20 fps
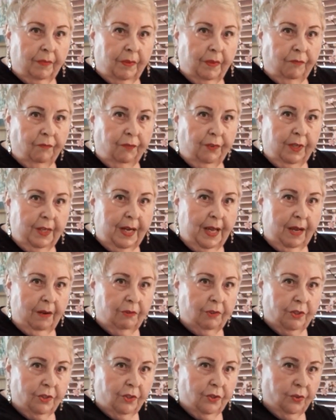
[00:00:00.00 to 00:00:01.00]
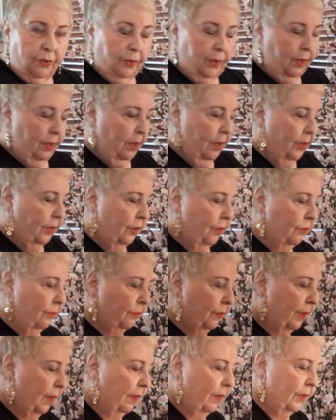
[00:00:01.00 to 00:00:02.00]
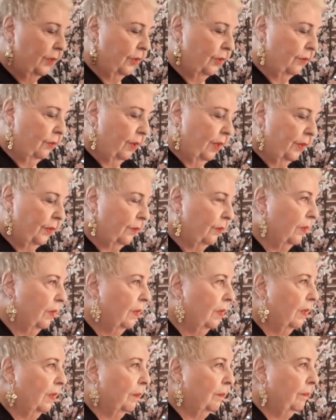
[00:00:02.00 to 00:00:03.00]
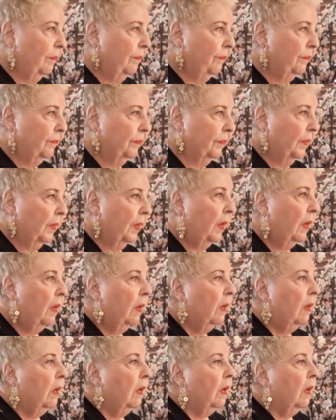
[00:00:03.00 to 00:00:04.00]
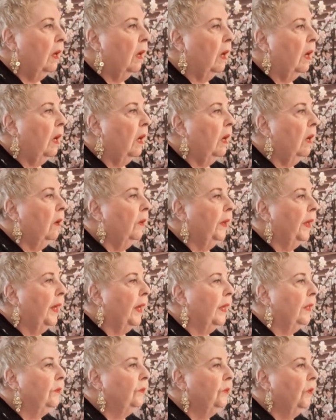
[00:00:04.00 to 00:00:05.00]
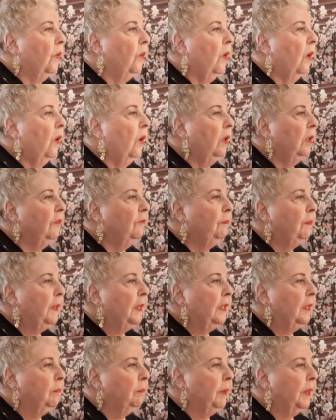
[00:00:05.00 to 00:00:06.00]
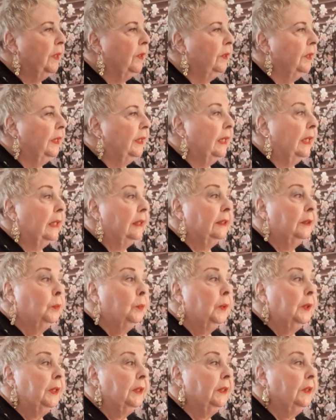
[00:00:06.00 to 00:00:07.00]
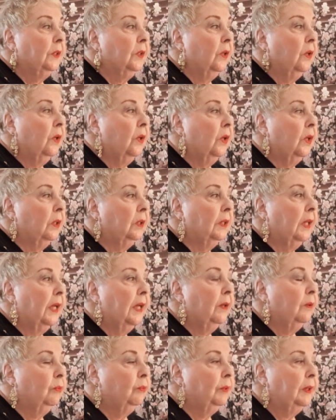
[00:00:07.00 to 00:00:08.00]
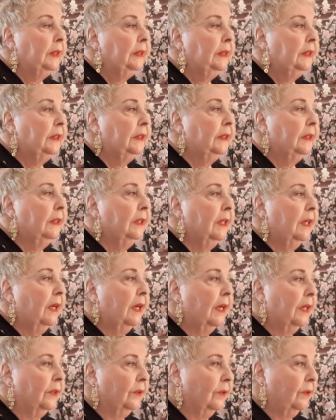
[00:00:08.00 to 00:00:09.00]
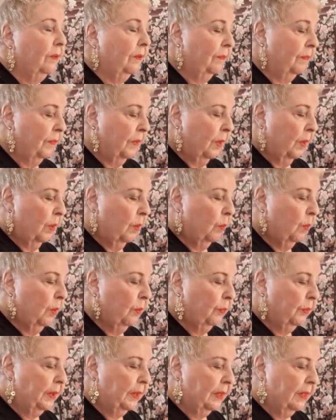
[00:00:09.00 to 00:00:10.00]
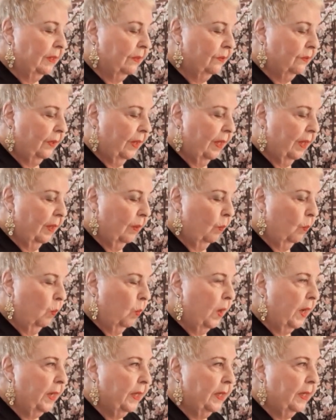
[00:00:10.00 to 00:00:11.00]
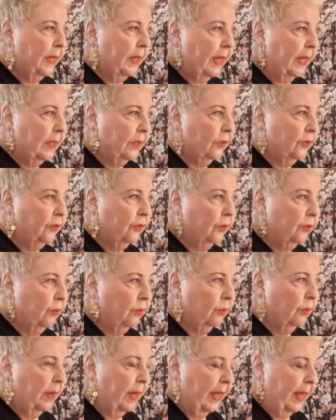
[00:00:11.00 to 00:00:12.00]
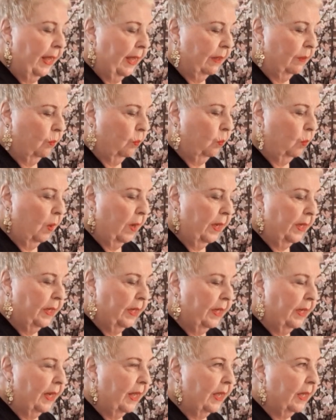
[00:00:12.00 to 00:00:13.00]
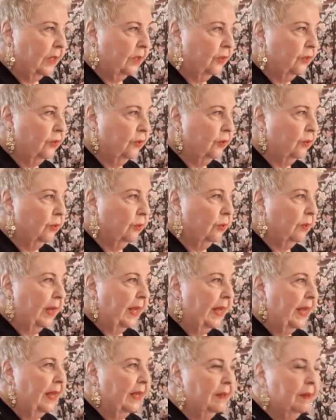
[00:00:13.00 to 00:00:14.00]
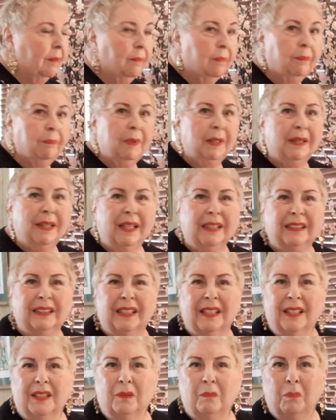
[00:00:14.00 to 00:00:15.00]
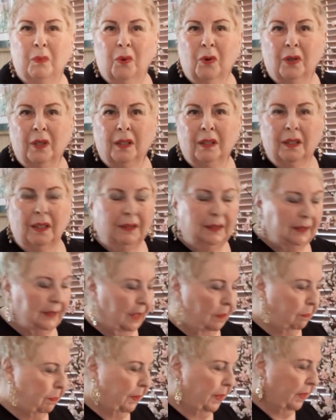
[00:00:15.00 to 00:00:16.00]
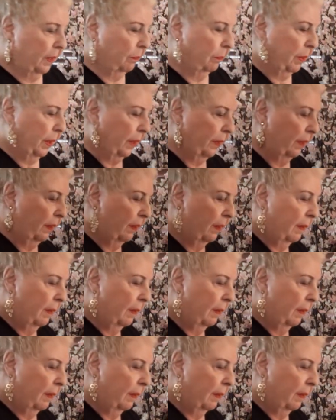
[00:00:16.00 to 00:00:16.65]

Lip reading: For now, just do it on your other arm. Okay, so all of peanut butter gets what is called a wrist staccato. We're really saying 1 and 2 and 1 and 2 and, but that's kind of boring. Let's say peanut butter.